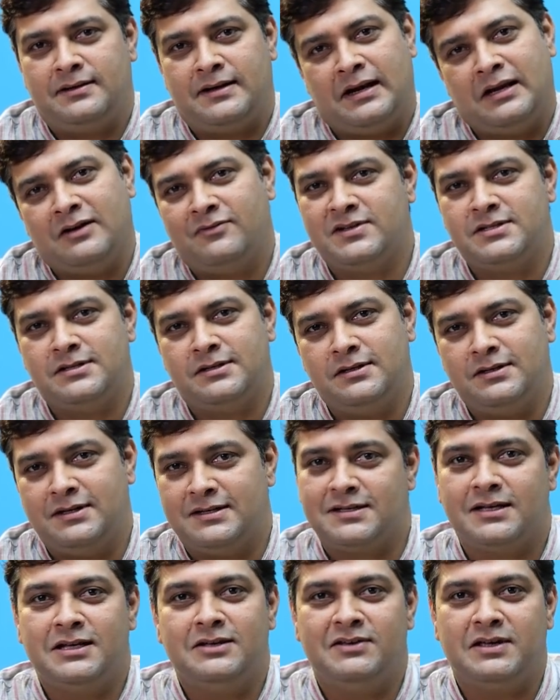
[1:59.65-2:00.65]
television
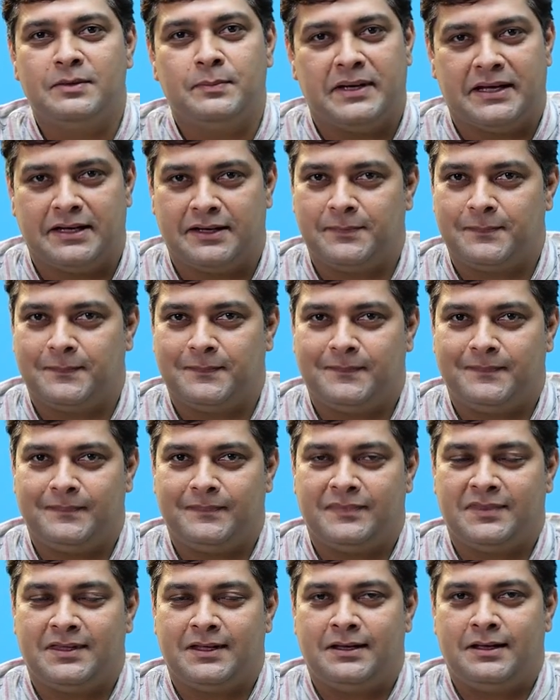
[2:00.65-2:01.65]
is a living being
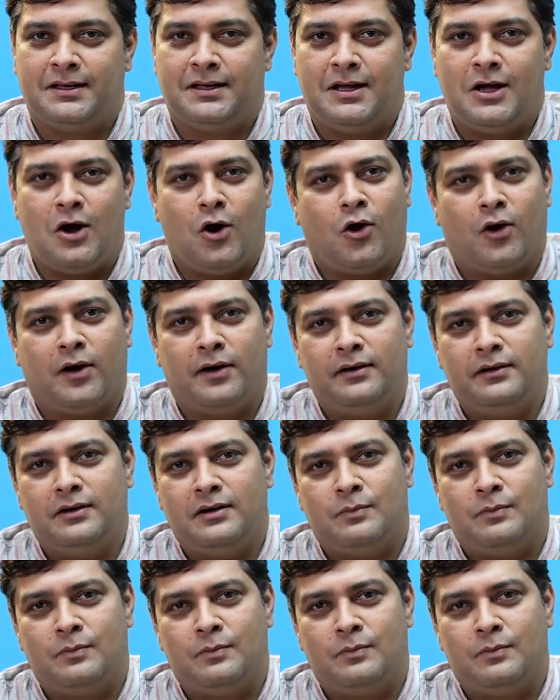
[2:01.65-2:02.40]
or